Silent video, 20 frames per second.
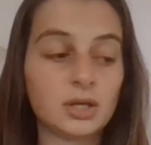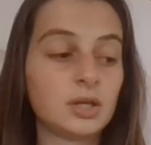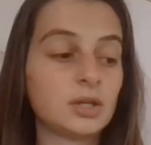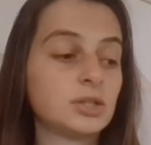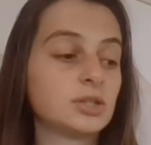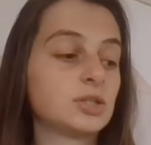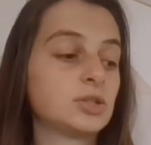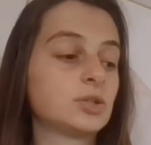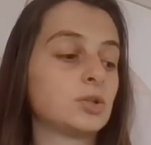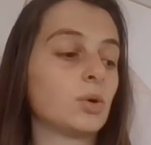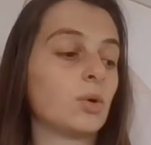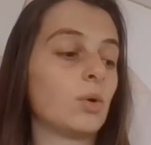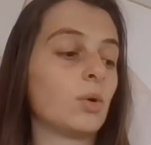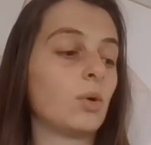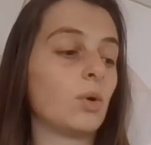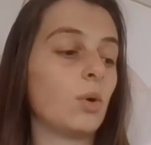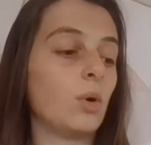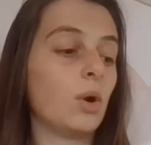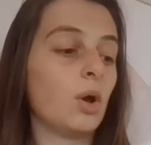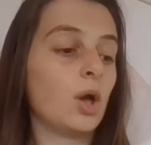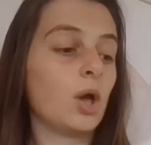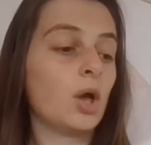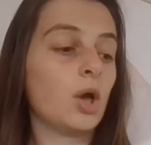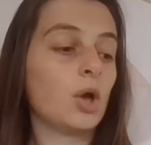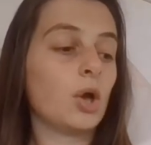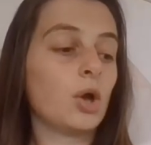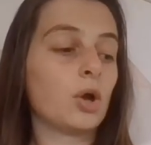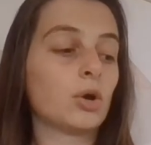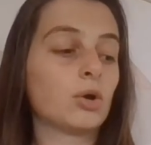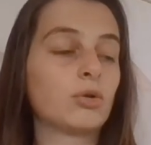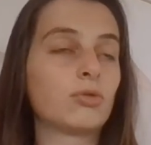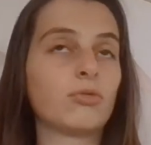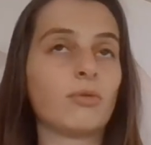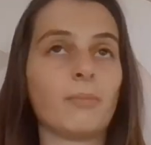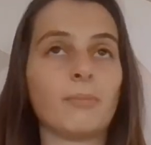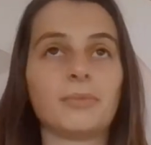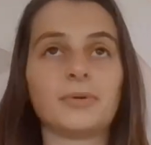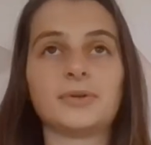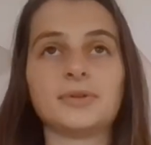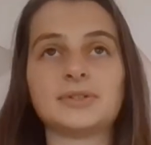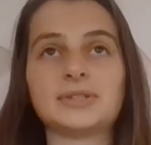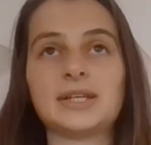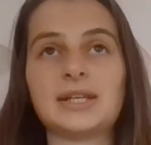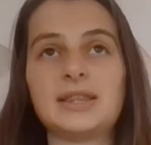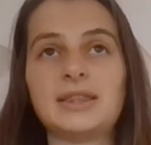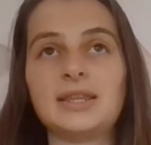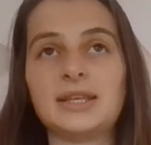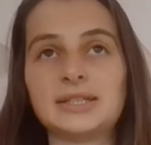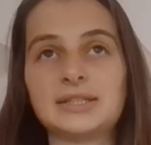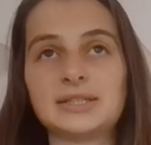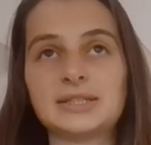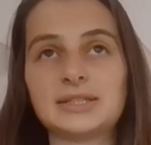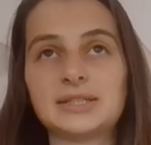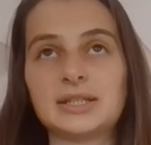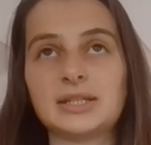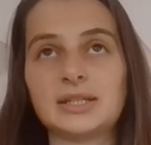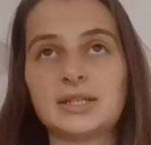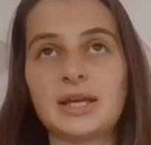So grumbled in this